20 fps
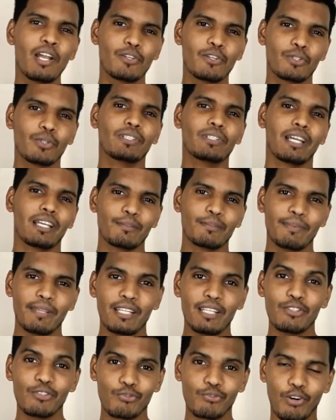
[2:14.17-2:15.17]
So to
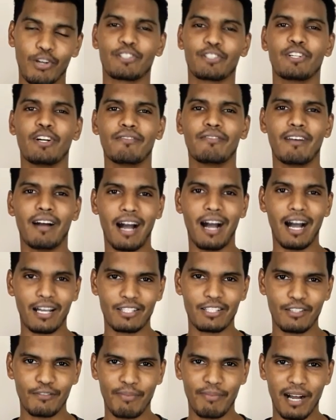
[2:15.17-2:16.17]
explain the structure of
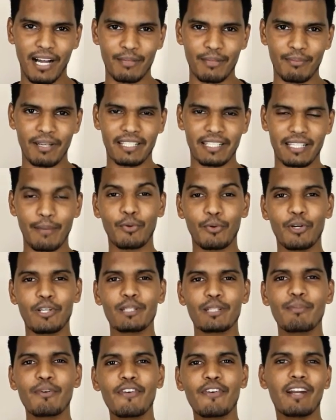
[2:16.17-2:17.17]
acts of parliament, I'm going
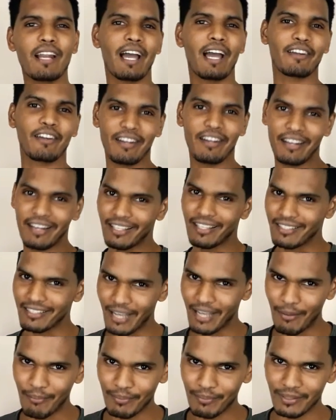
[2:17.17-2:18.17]
to be relying on an
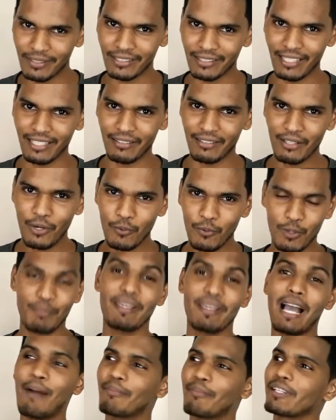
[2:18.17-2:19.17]
example that would
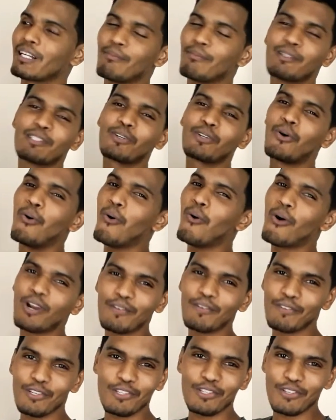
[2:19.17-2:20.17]
be applicable to all
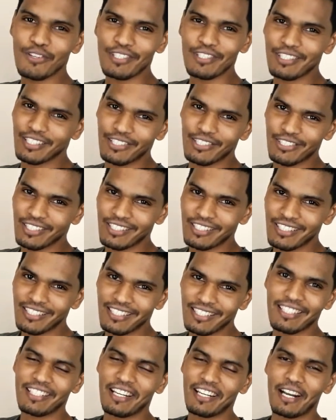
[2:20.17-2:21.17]
of the jurisdictions
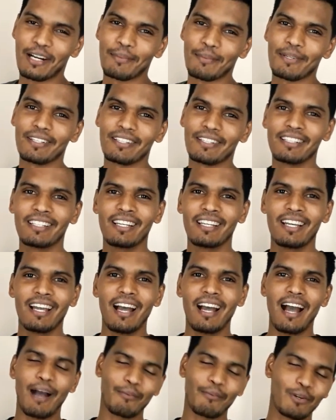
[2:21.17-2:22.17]
in the Caribbean.
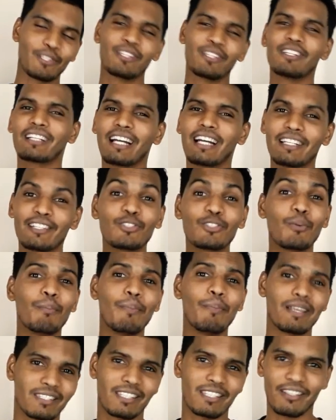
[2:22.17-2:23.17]
I'm going to look at the
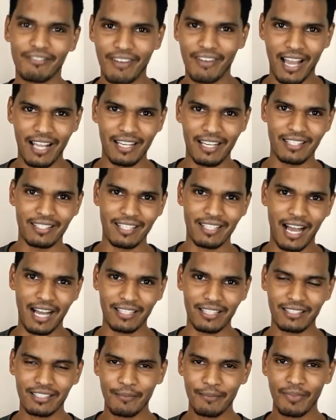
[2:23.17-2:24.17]
Domestic Violence
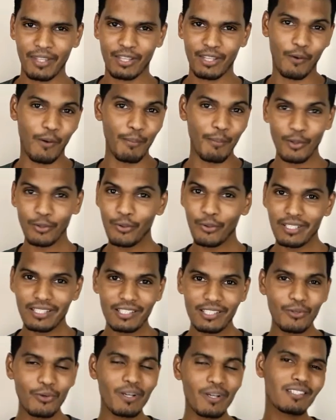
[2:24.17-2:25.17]
Act. Now, I'm not going
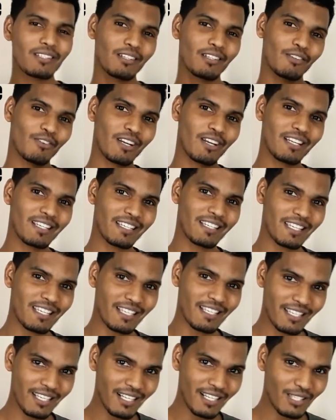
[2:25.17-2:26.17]
to go into great
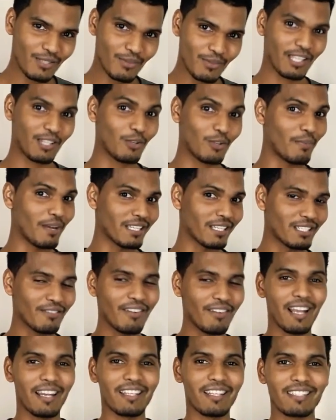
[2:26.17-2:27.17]
details with the Domestic
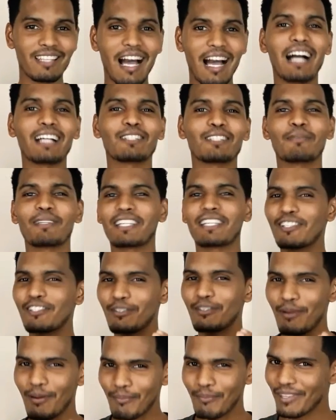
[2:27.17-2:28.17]
Violence Act because
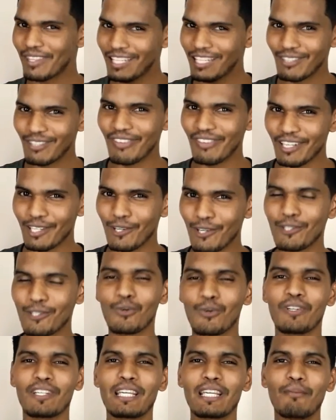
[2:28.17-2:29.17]
remember, this video is
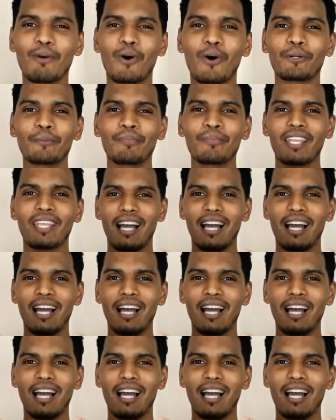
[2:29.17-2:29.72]
only about